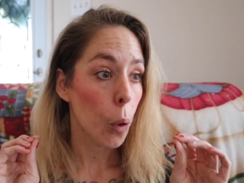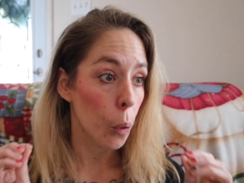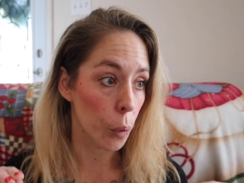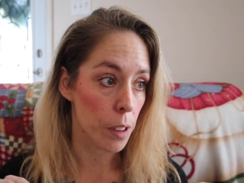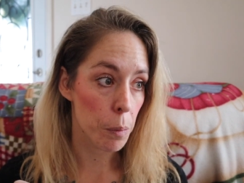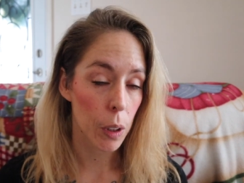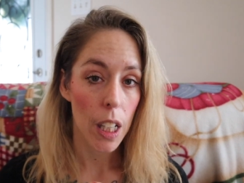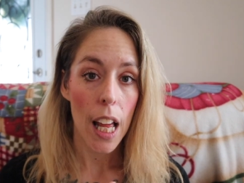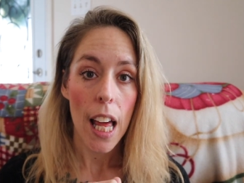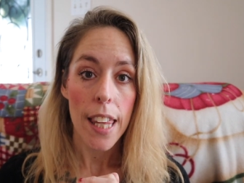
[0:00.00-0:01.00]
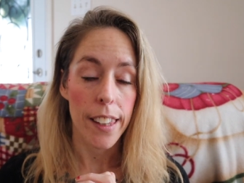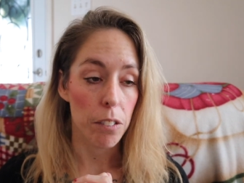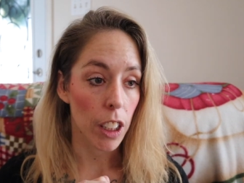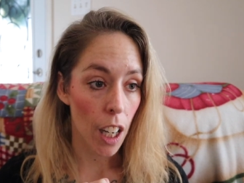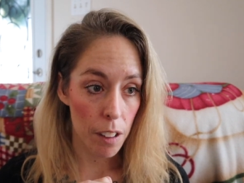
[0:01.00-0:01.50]
Horrible. The
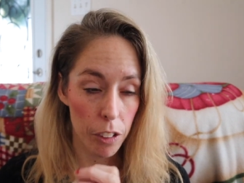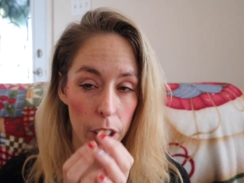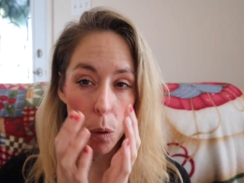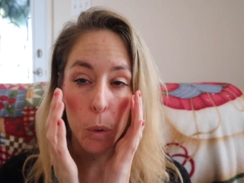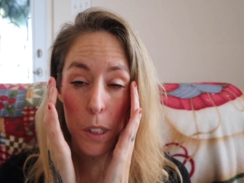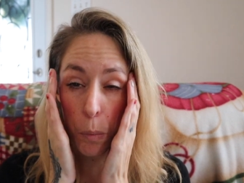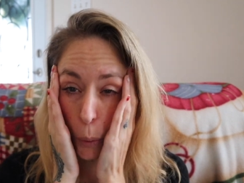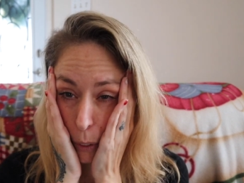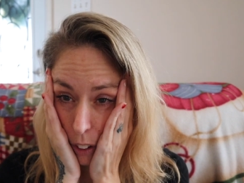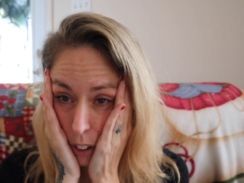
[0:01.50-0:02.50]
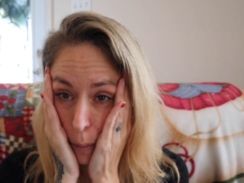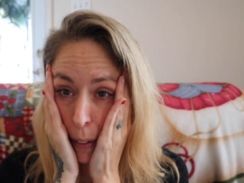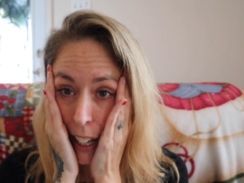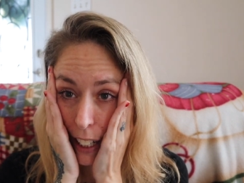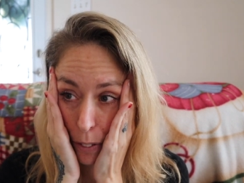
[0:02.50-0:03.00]
recovery was brutal,
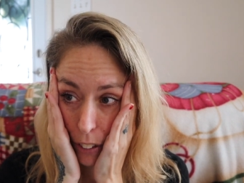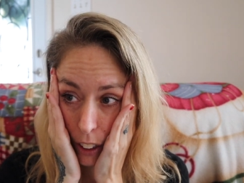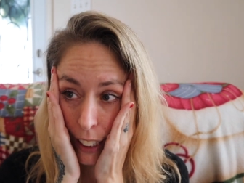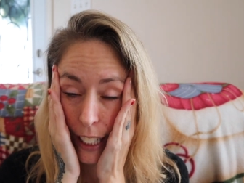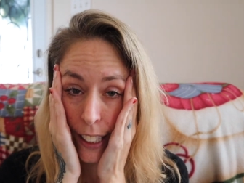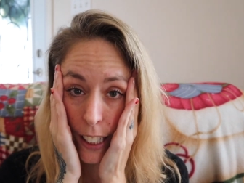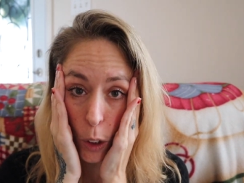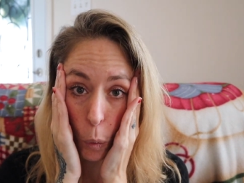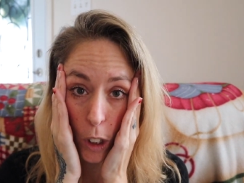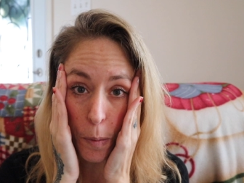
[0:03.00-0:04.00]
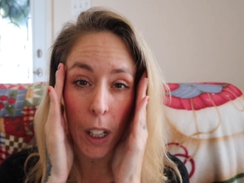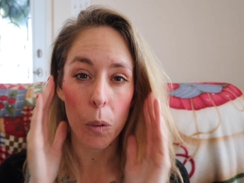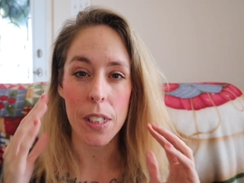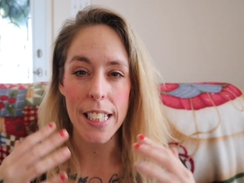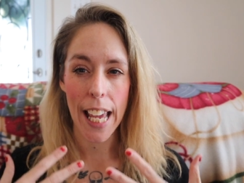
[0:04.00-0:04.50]
painful, and I think the worst
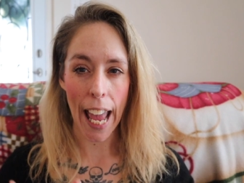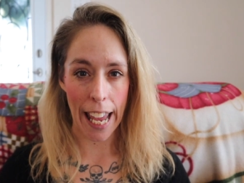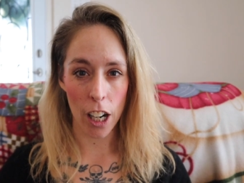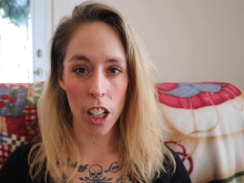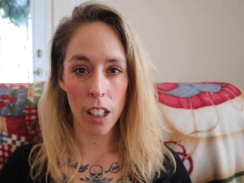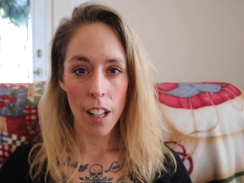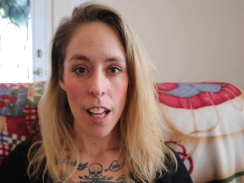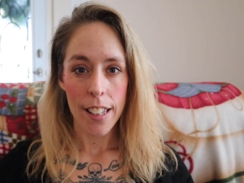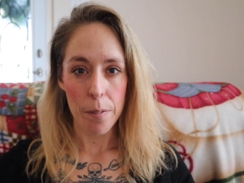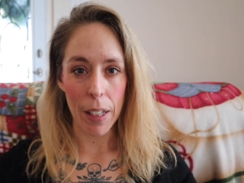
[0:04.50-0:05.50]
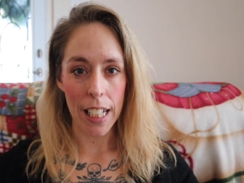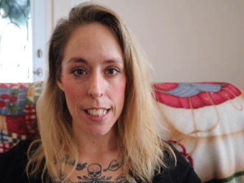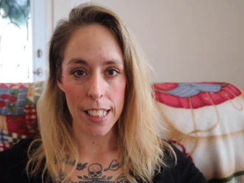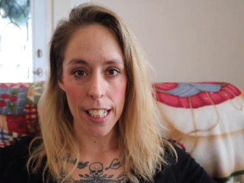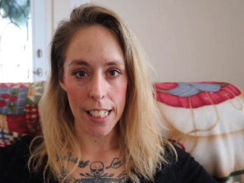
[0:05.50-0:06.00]
part was the air, because
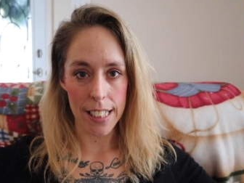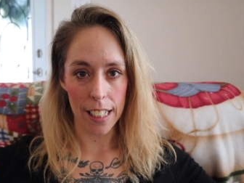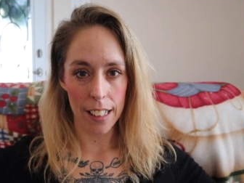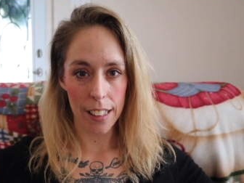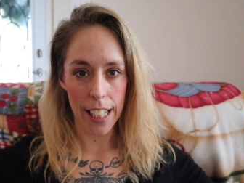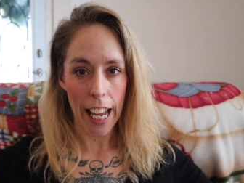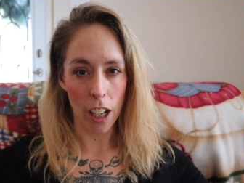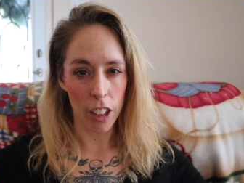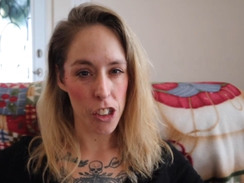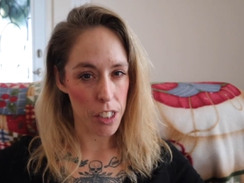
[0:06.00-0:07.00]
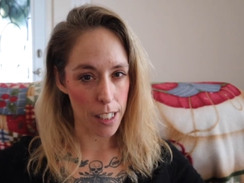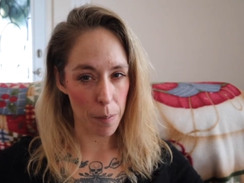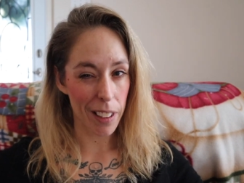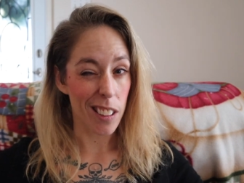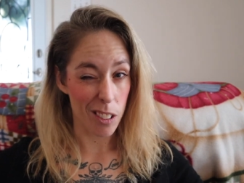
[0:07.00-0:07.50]
it is uh, the air in your
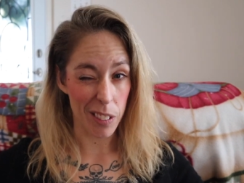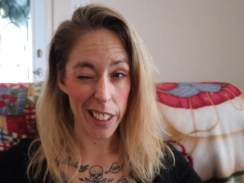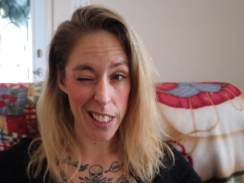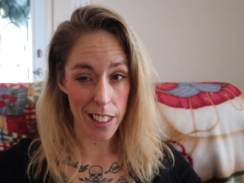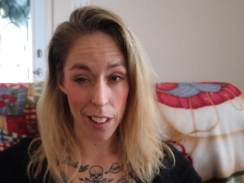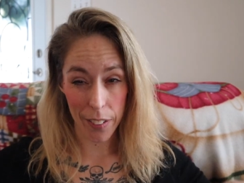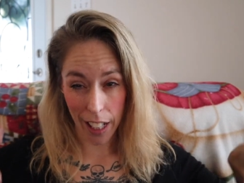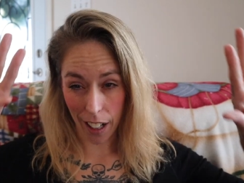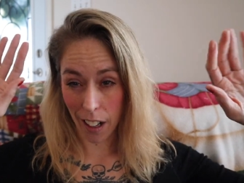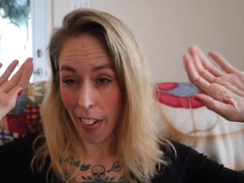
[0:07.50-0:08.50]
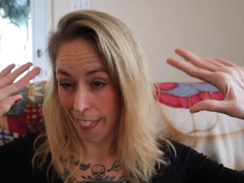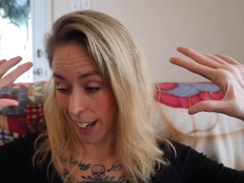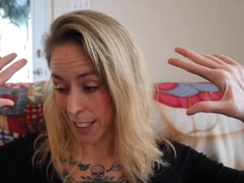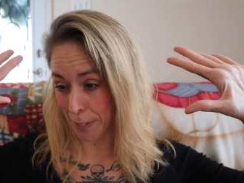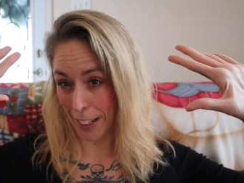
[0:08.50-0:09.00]
stomach and the releasing of the air,
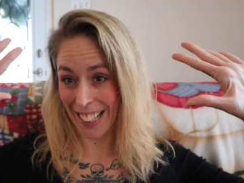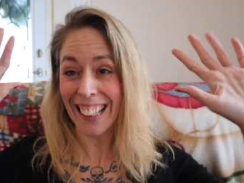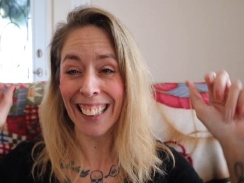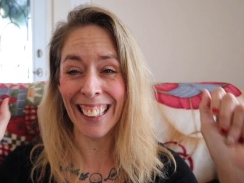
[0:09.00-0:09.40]
that's fun.